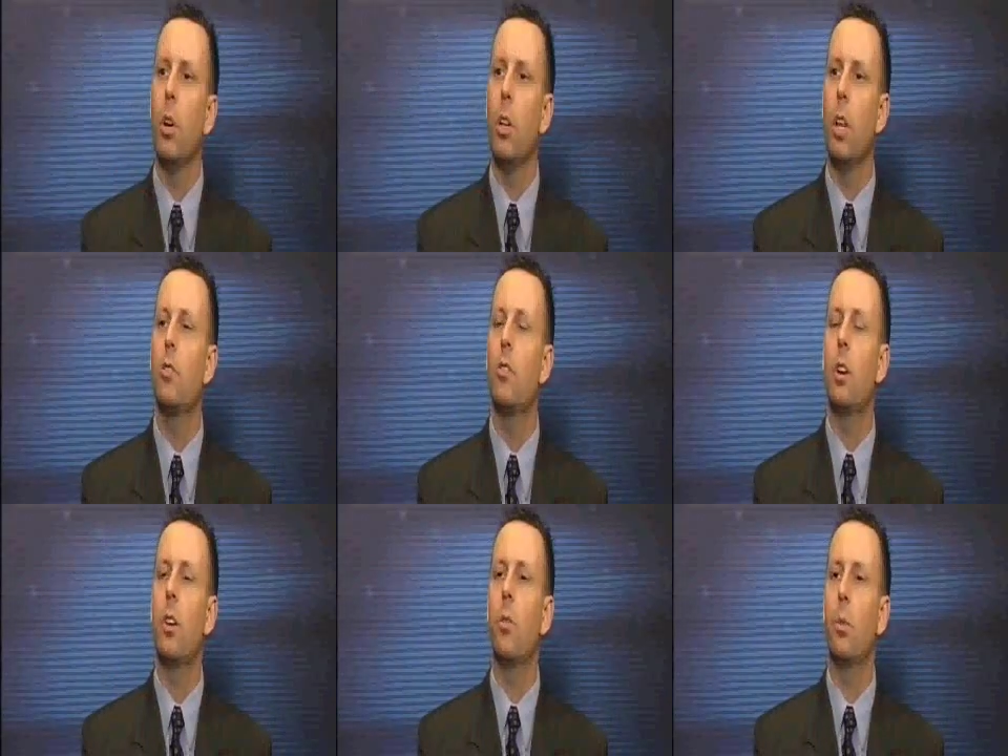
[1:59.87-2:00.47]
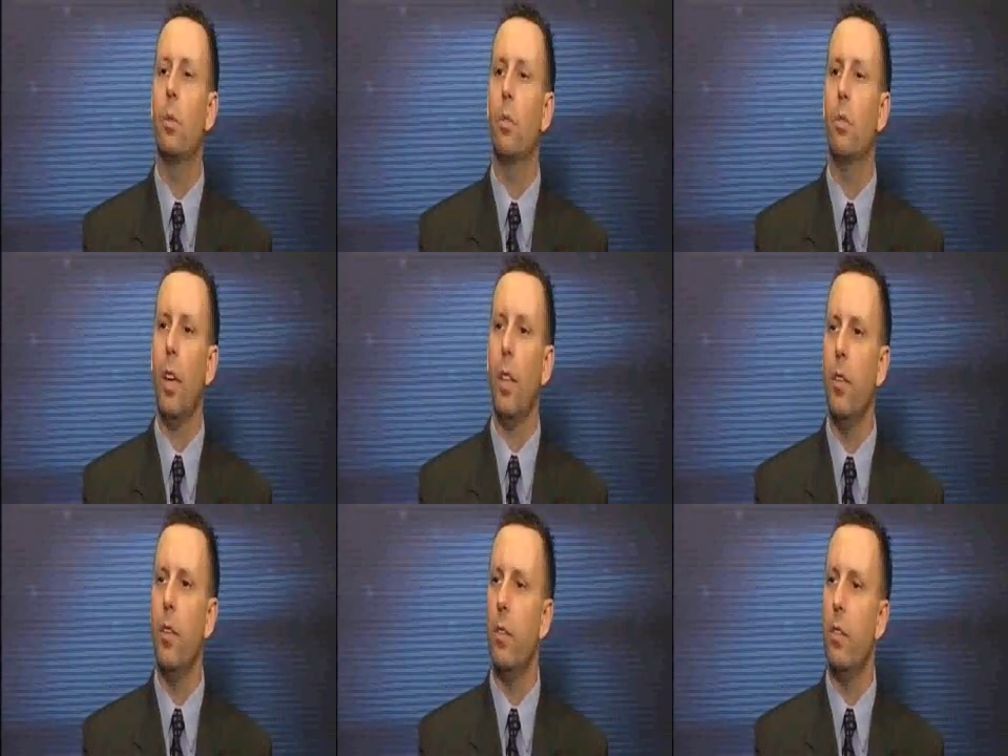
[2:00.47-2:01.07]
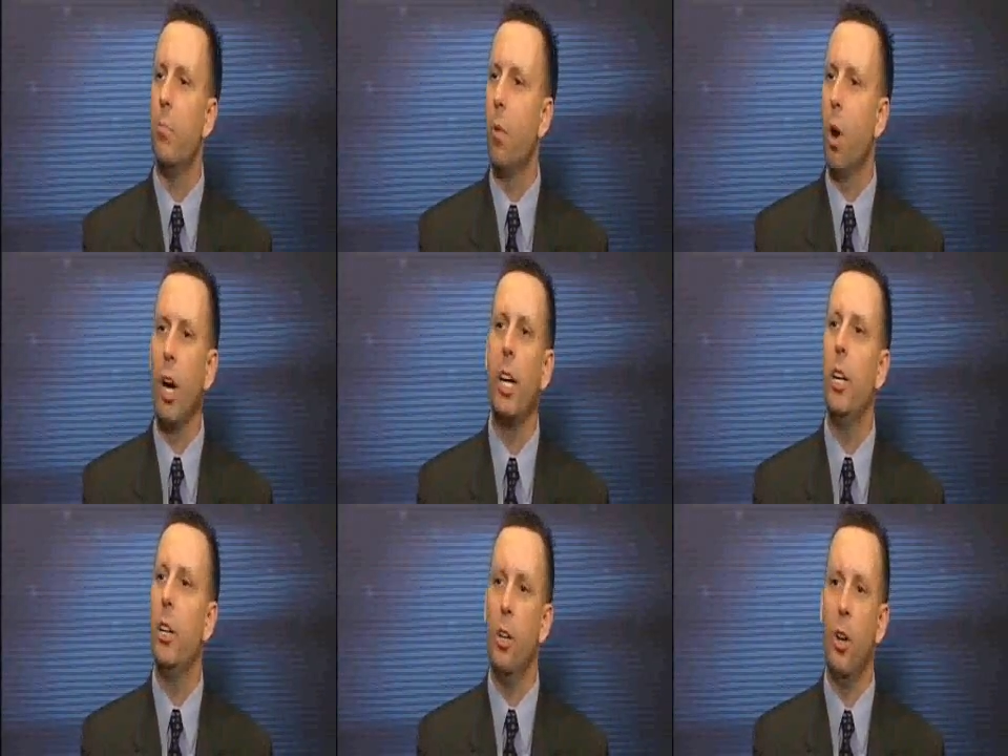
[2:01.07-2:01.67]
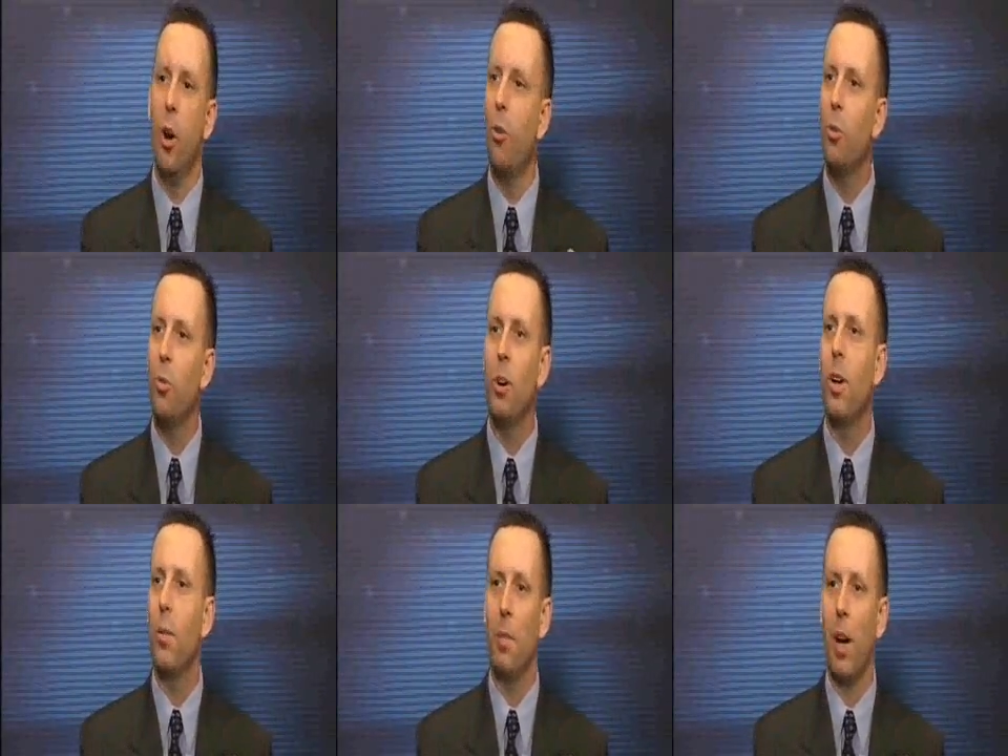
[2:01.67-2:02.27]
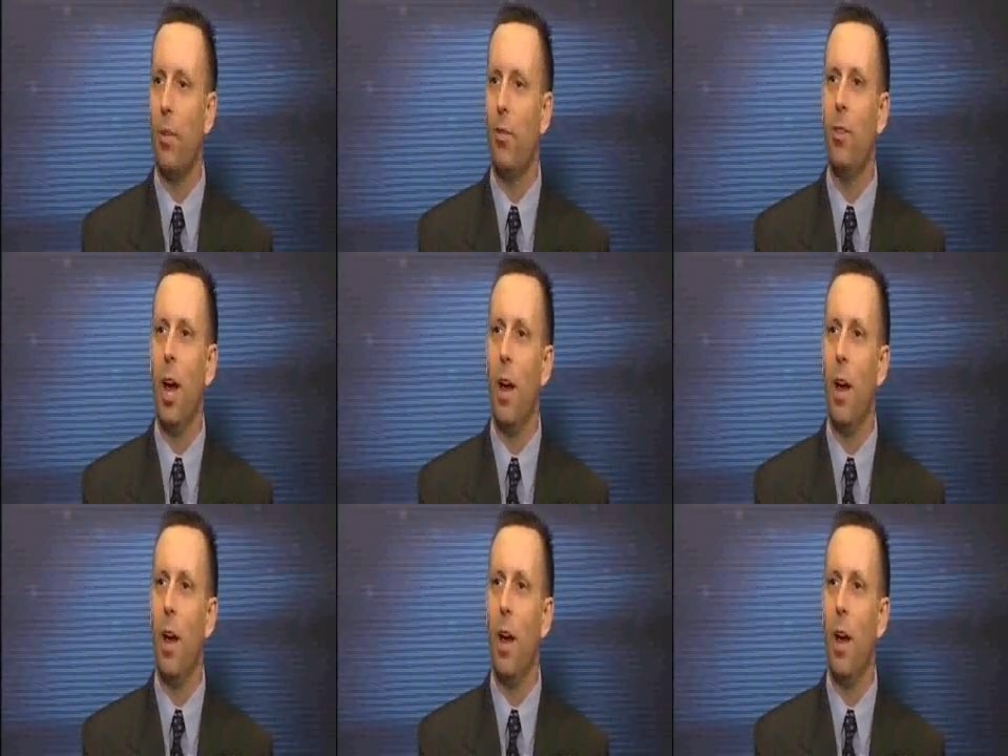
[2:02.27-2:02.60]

Well, a lot of traders would say that the market knows where my